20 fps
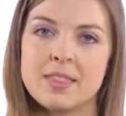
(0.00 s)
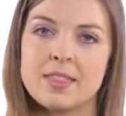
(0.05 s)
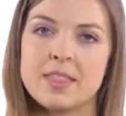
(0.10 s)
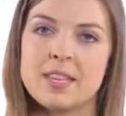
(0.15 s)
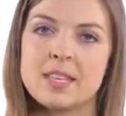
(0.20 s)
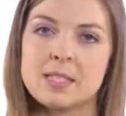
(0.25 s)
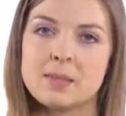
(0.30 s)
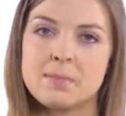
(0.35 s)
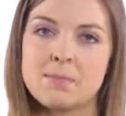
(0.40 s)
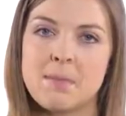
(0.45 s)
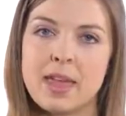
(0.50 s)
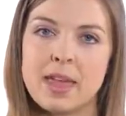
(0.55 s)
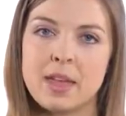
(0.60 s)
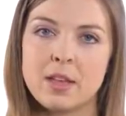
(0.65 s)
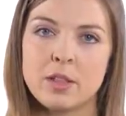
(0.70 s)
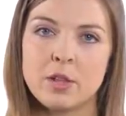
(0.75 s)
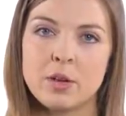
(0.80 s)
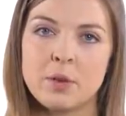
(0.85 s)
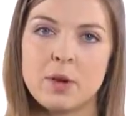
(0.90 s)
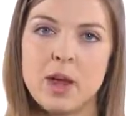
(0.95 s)
This may
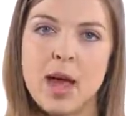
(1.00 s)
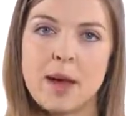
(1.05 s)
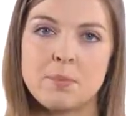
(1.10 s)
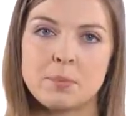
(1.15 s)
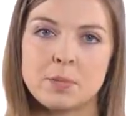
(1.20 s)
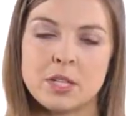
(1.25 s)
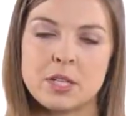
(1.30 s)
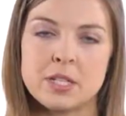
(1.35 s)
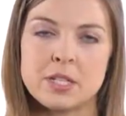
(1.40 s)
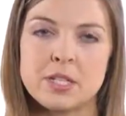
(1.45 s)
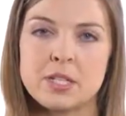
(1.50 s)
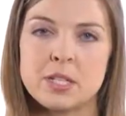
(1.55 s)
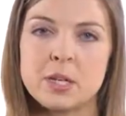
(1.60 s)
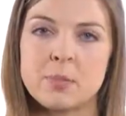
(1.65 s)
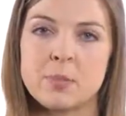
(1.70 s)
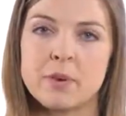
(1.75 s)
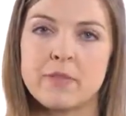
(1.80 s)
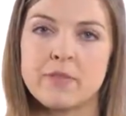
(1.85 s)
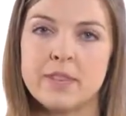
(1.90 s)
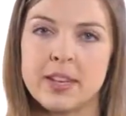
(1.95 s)
include options
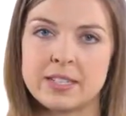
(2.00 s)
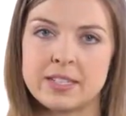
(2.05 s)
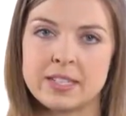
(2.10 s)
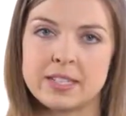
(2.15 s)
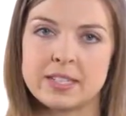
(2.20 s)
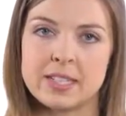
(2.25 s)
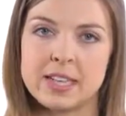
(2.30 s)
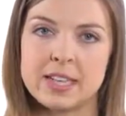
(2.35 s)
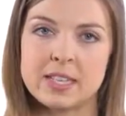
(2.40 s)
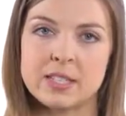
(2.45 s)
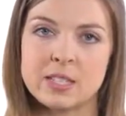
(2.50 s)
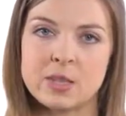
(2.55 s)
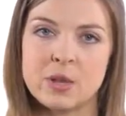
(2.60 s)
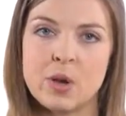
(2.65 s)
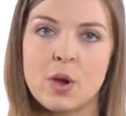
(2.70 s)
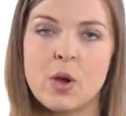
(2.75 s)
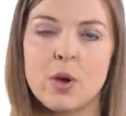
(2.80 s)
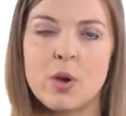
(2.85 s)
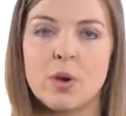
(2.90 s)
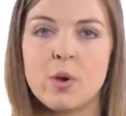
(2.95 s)
to prevent disease
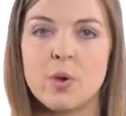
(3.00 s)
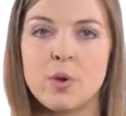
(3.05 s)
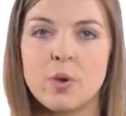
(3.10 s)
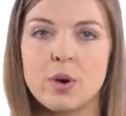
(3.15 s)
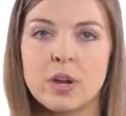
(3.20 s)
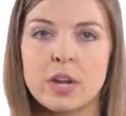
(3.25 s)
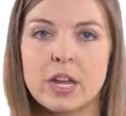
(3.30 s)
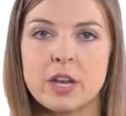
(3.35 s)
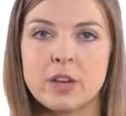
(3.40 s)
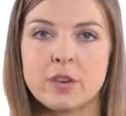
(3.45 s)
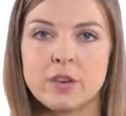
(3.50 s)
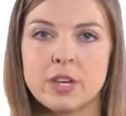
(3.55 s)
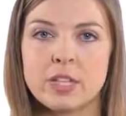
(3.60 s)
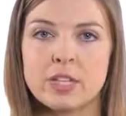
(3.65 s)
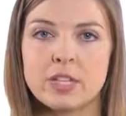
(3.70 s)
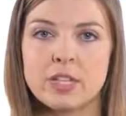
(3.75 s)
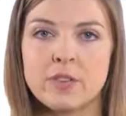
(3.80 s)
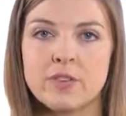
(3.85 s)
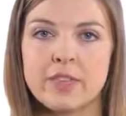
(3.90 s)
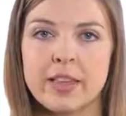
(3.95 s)
or
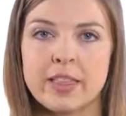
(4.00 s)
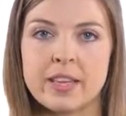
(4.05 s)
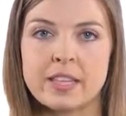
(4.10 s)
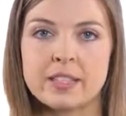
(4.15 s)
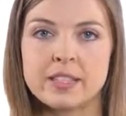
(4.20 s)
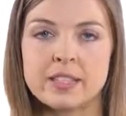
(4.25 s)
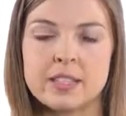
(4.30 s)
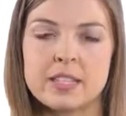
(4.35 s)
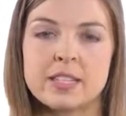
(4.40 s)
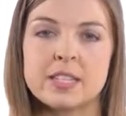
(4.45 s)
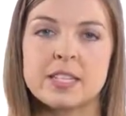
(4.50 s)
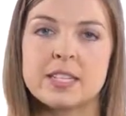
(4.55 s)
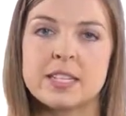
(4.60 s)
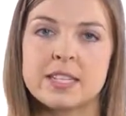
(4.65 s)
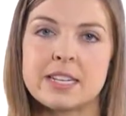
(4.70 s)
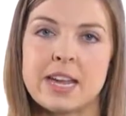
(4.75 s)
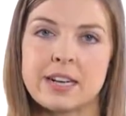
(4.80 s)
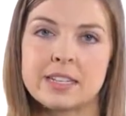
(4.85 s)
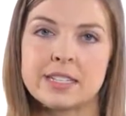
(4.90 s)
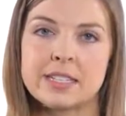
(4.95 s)
increase surveillance to
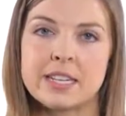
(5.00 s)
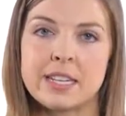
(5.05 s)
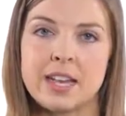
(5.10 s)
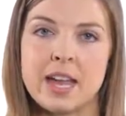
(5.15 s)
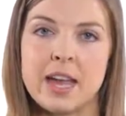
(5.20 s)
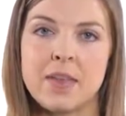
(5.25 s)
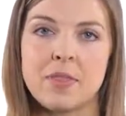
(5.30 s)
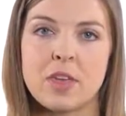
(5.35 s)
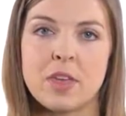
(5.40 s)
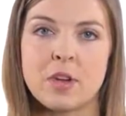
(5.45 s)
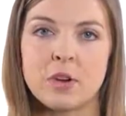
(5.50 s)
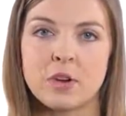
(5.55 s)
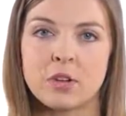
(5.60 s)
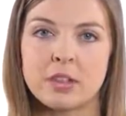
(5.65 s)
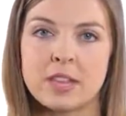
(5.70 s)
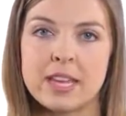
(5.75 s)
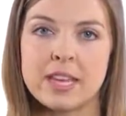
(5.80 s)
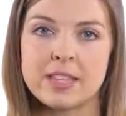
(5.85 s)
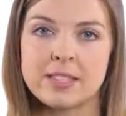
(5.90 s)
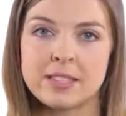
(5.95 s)
detect it at the
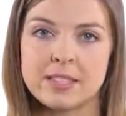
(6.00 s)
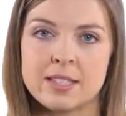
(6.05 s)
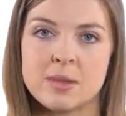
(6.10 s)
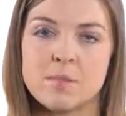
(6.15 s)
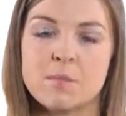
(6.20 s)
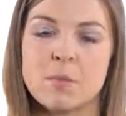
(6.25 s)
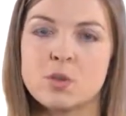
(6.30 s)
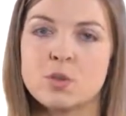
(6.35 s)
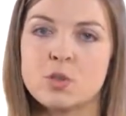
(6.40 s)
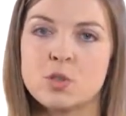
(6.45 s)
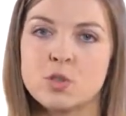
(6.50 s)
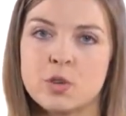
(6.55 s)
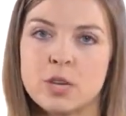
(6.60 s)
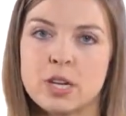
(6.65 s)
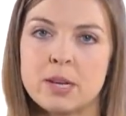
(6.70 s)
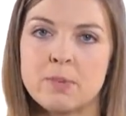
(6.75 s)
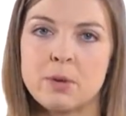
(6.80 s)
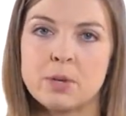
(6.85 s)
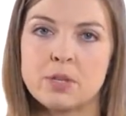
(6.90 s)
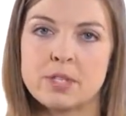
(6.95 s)
earliest, most
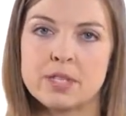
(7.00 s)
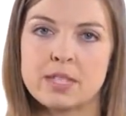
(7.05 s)
treatable